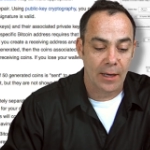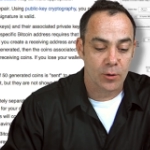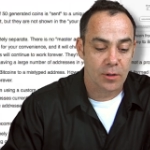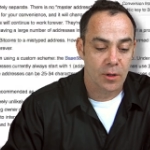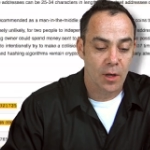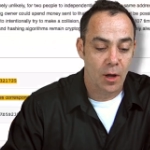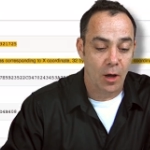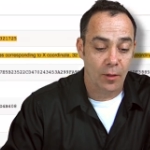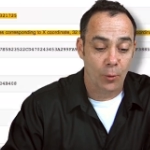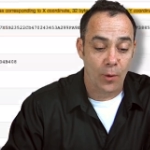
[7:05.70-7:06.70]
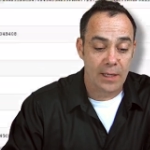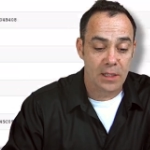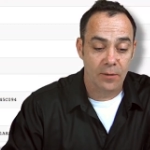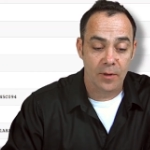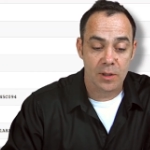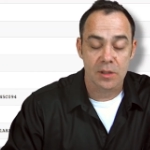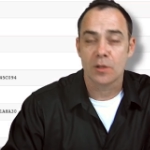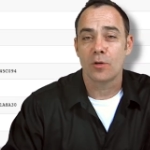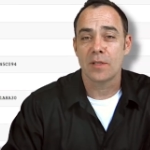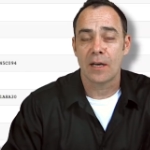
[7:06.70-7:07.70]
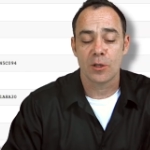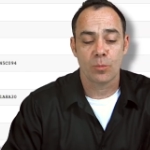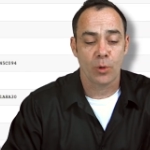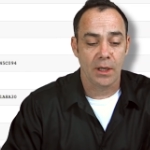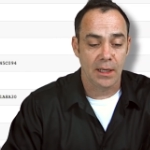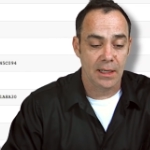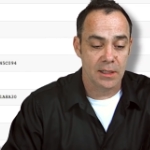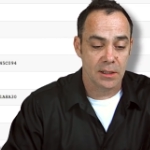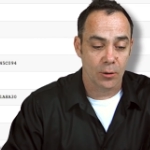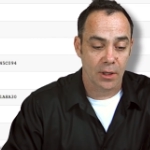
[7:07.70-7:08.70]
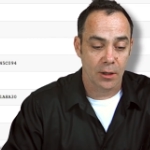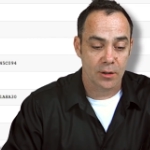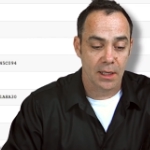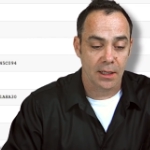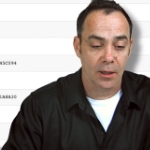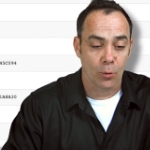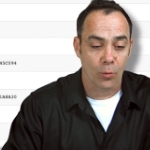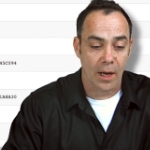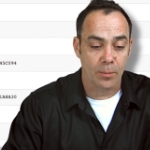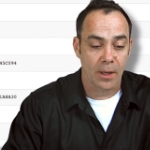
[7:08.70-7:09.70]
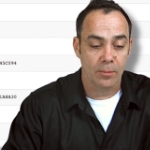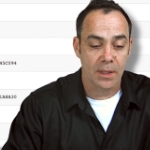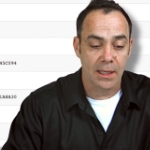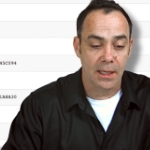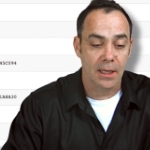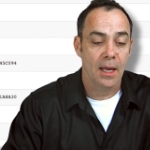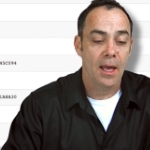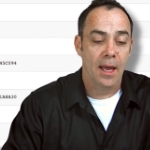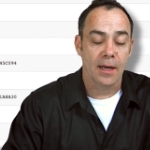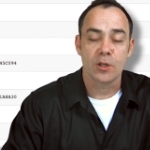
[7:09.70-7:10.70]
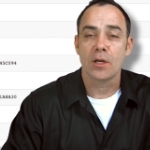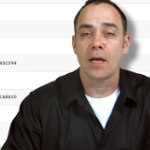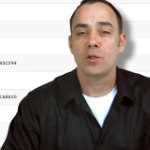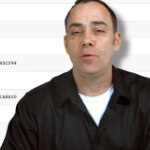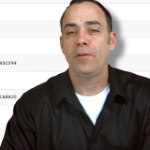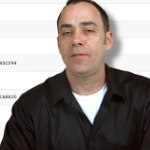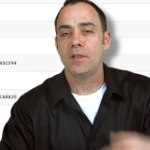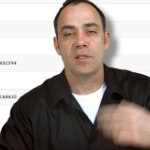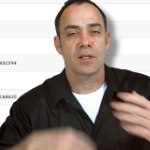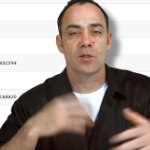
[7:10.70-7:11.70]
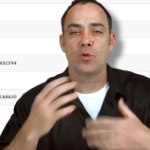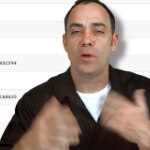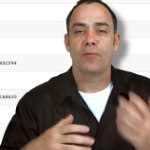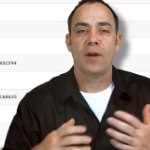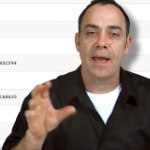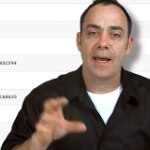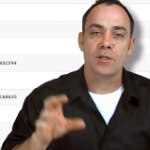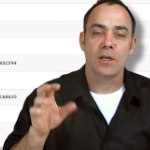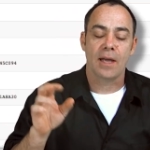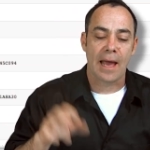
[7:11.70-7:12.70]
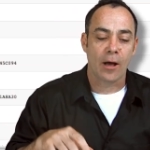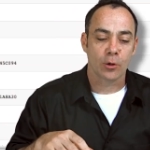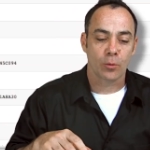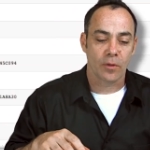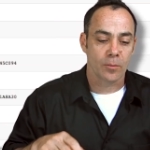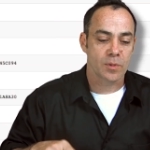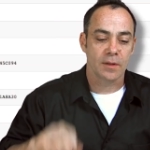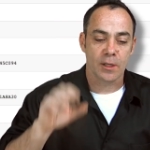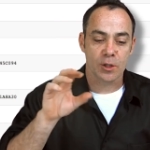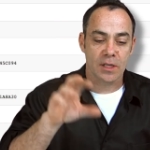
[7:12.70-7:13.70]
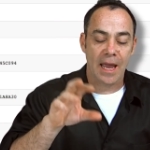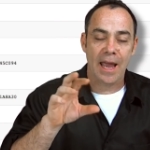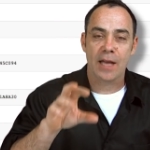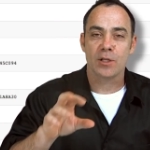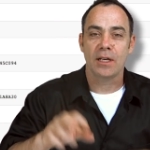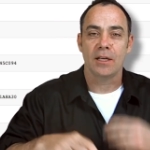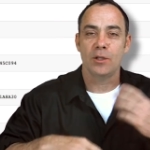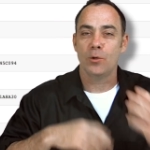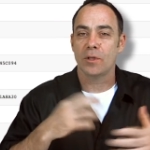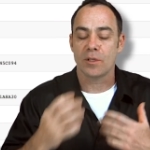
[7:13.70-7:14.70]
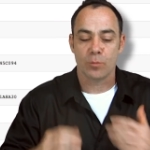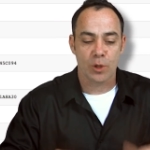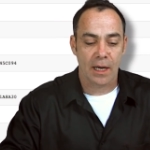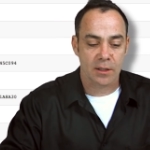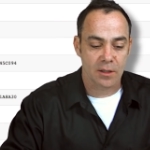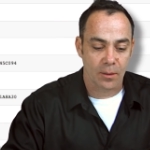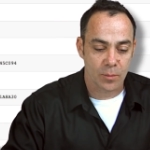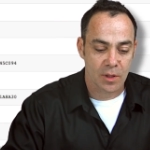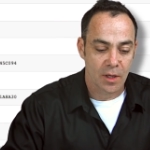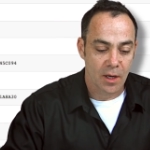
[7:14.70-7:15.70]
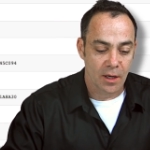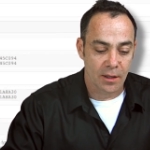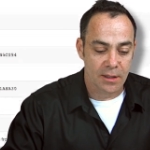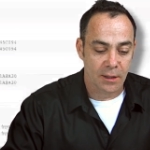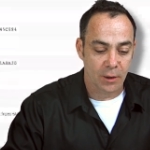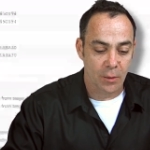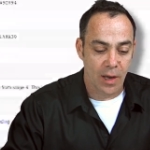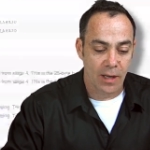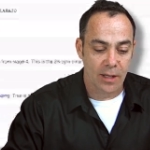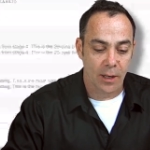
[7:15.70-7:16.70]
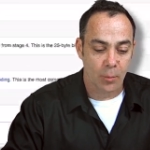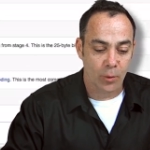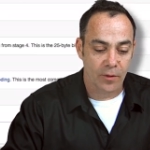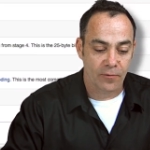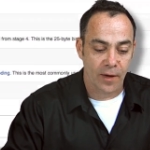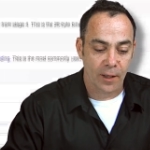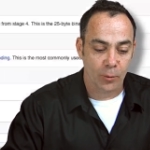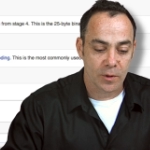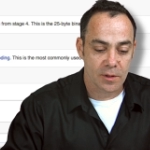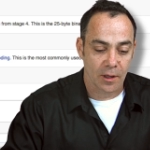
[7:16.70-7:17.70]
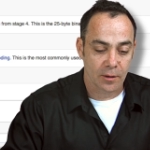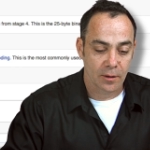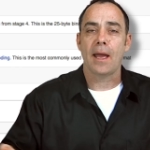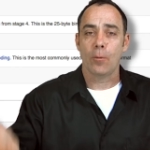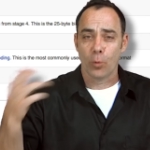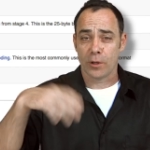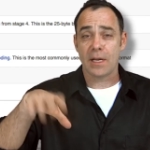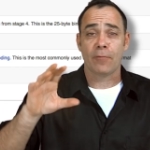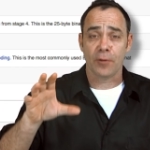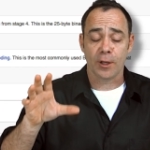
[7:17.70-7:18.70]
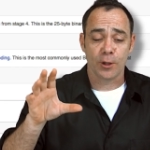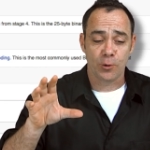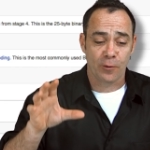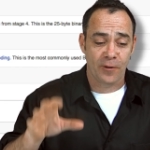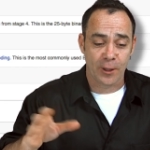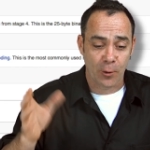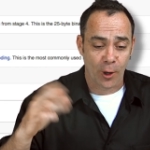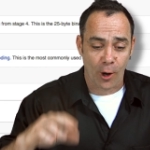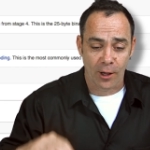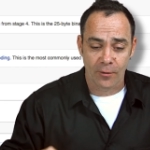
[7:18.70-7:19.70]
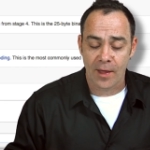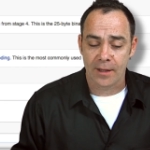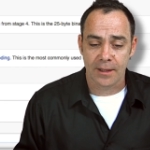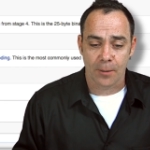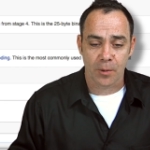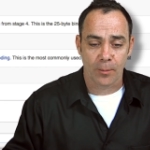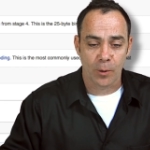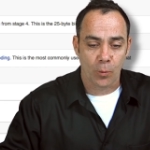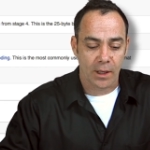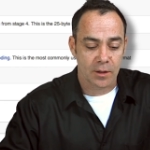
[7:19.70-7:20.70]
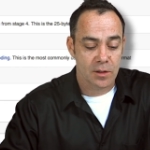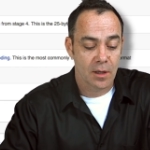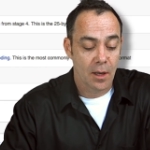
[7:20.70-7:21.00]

address. All the rest of this, it turns out, is pretty easy, okay? You're taking a RIPE-MD and a SHA-256, two different hashing algorithms, and then just hashing it and doing some checksums until you end up with the final result. And we're definitely going to do a video on all of that in the upcoming weeks.